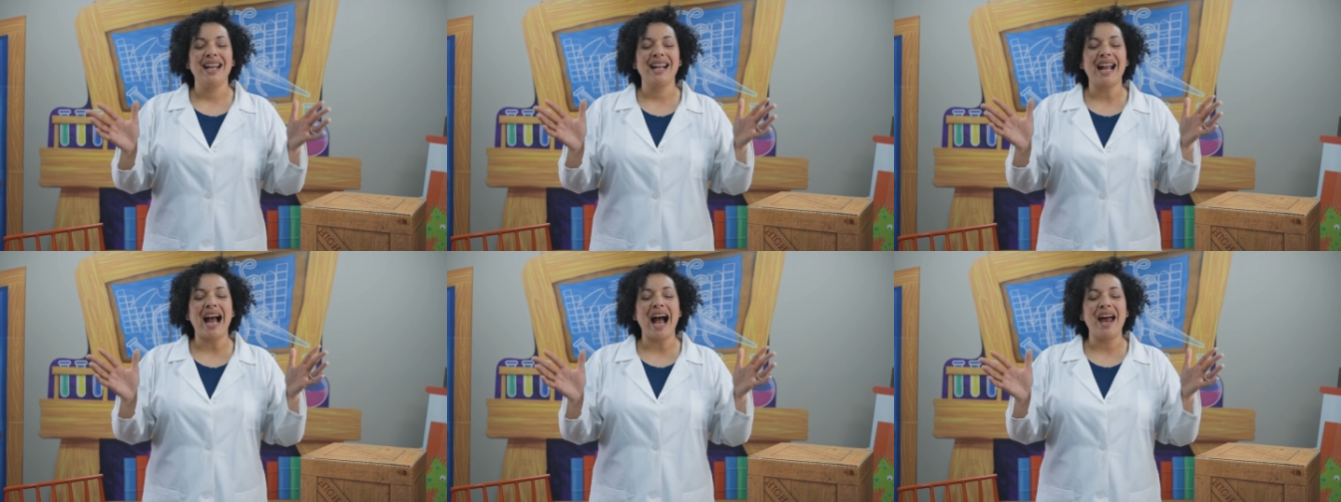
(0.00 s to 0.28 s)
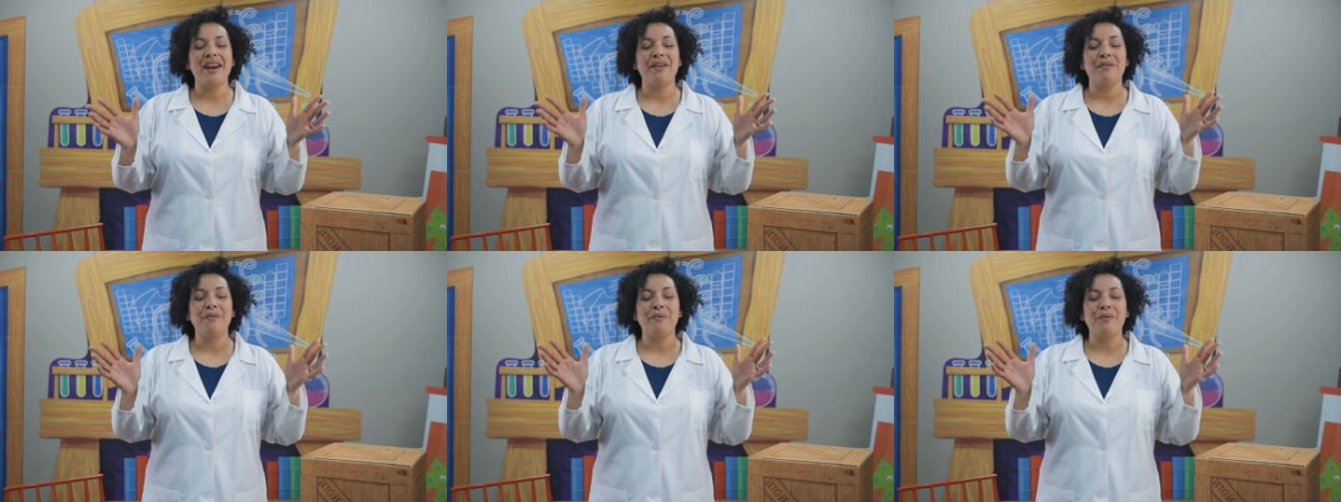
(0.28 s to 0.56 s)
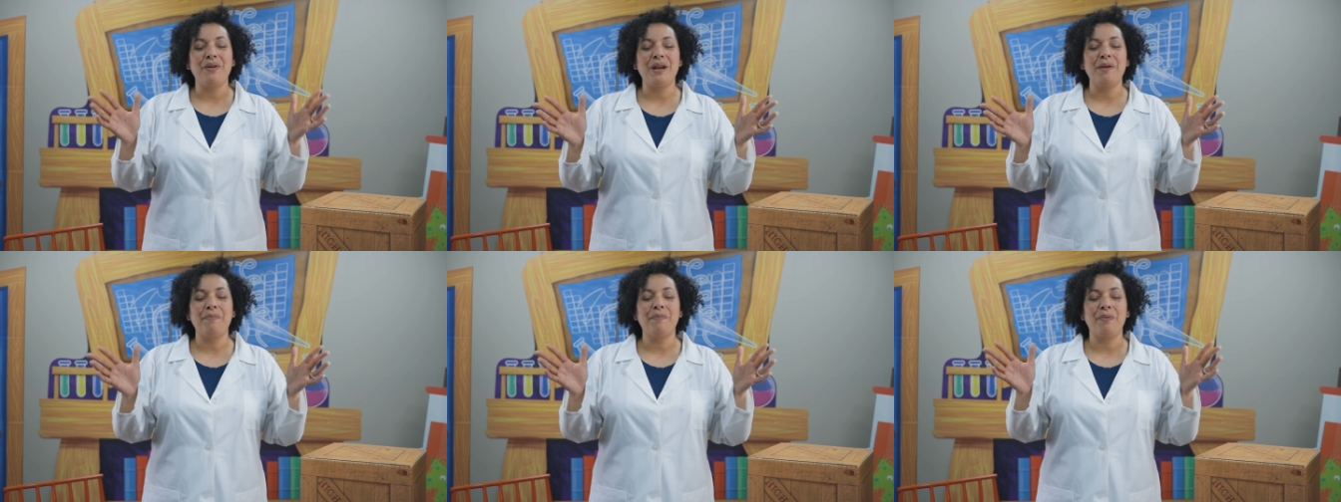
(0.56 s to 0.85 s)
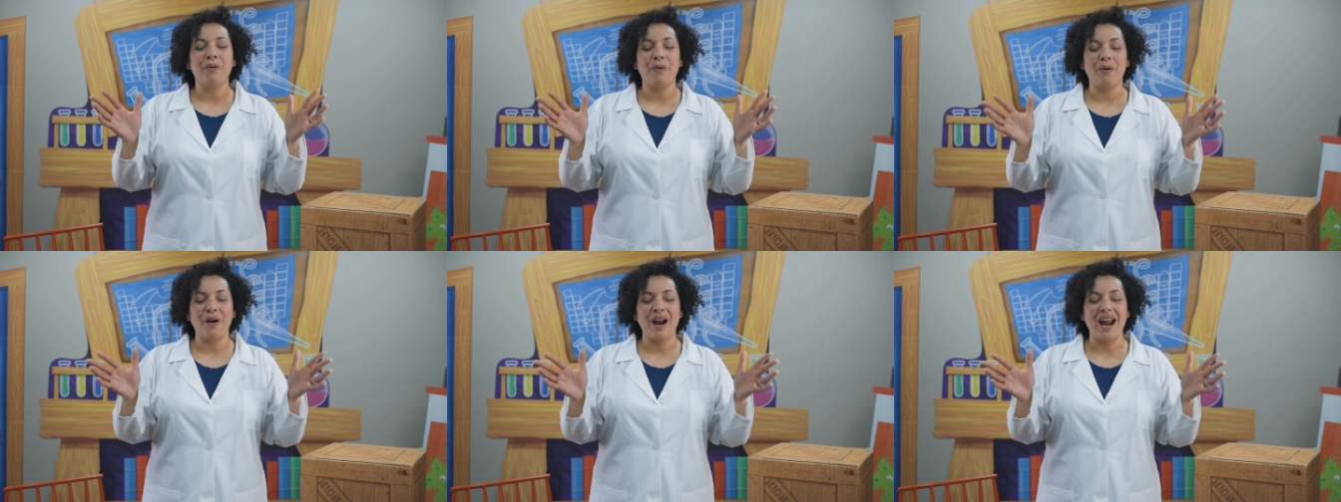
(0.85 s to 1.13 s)
God, we
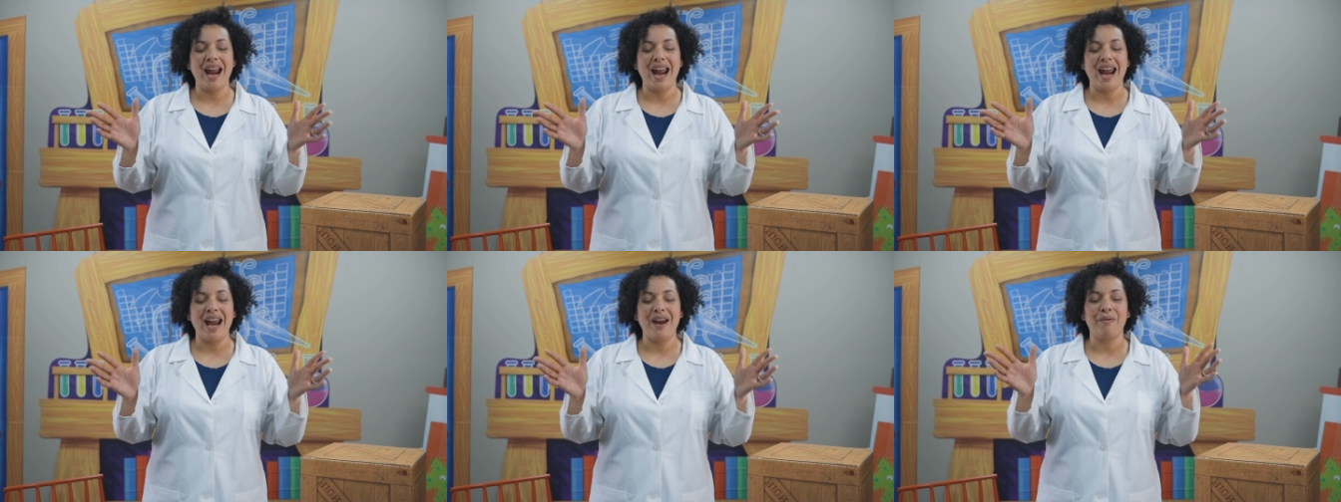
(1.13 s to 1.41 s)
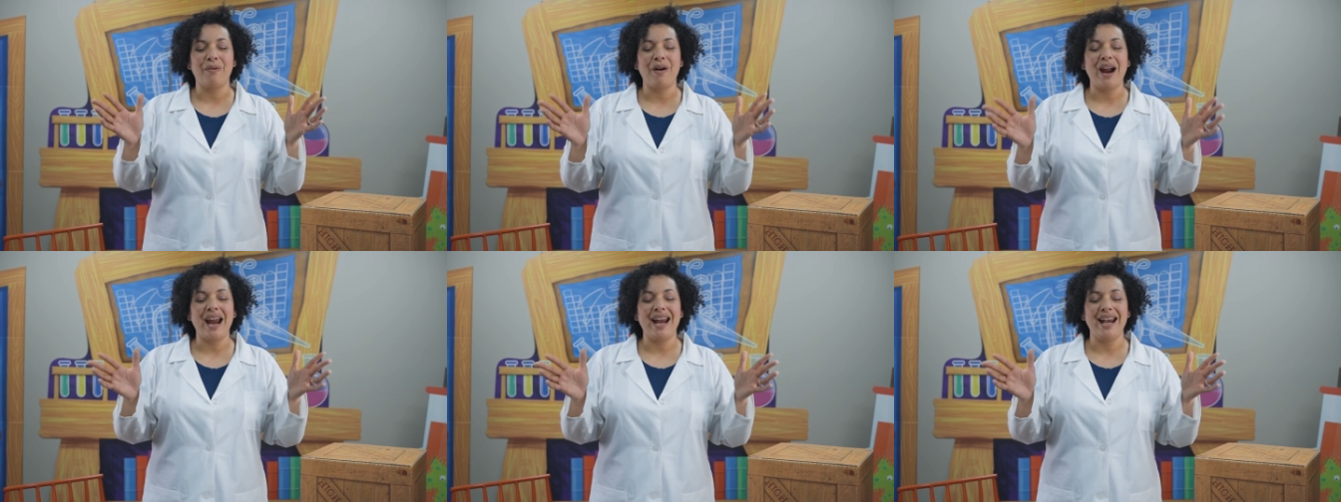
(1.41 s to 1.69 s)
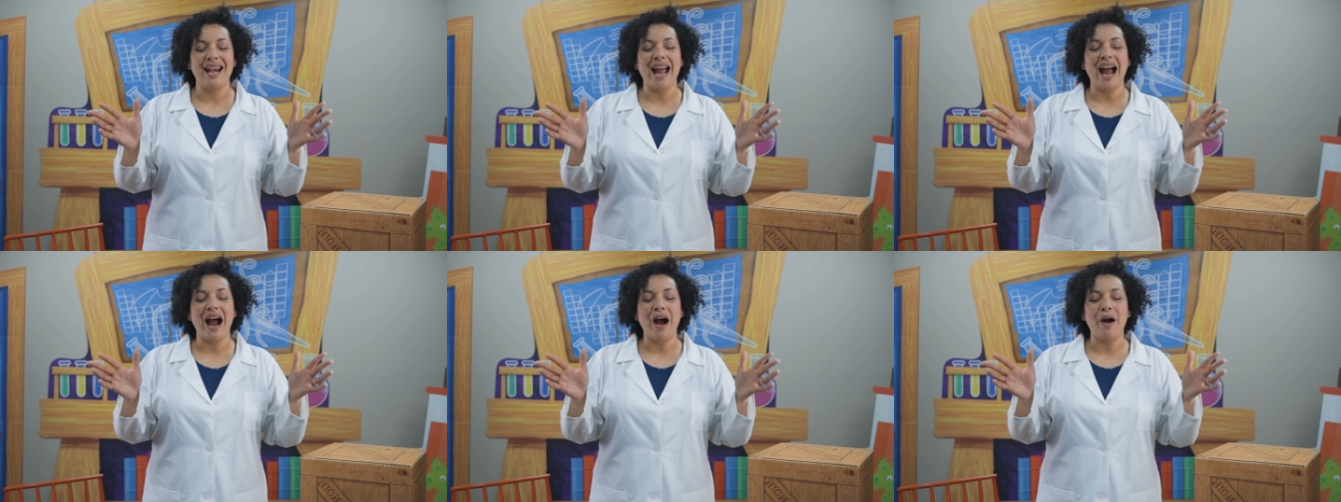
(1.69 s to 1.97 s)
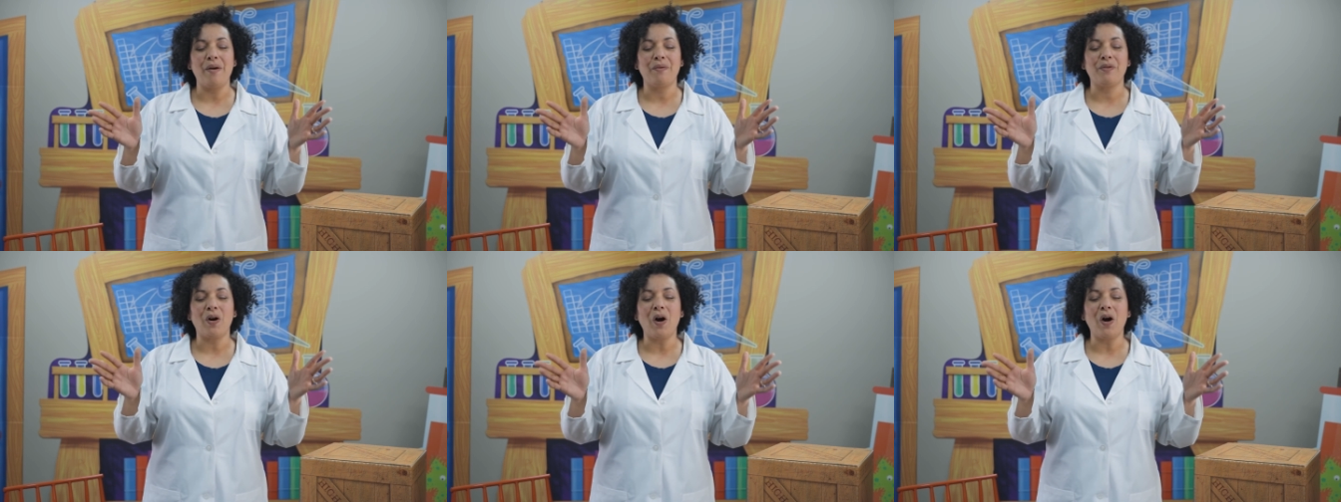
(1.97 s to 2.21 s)
pray right now